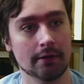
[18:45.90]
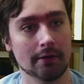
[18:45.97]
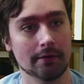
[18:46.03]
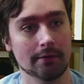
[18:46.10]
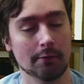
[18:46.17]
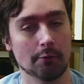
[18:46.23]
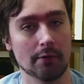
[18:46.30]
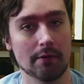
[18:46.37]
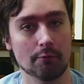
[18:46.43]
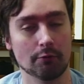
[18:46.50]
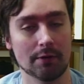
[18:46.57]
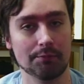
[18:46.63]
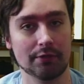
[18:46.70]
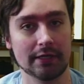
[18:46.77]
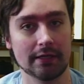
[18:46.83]

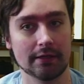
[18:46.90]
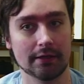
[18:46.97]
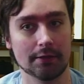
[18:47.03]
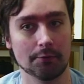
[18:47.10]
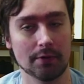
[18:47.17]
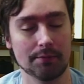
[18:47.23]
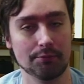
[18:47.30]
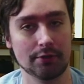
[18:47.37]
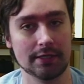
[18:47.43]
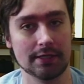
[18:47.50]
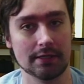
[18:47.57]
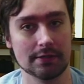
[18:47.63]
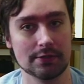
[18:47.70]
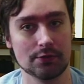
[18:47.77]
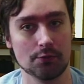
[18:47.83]
Ripley, the Ripley
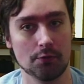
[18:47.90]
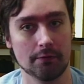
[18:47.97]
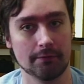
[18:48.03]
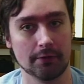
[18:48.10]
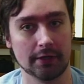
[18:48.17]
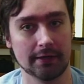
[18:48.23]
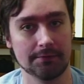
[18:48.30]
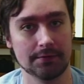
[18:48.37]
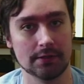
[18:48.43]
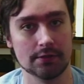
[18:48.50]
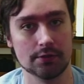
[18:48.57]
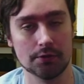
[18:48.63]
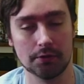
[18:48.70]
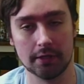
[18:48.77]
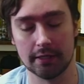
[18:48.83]
School for Gifted
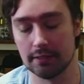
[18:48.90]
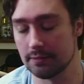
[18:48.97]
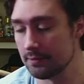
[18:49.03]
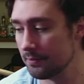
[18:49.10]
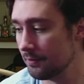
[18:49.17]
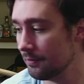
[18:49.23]
Toucans.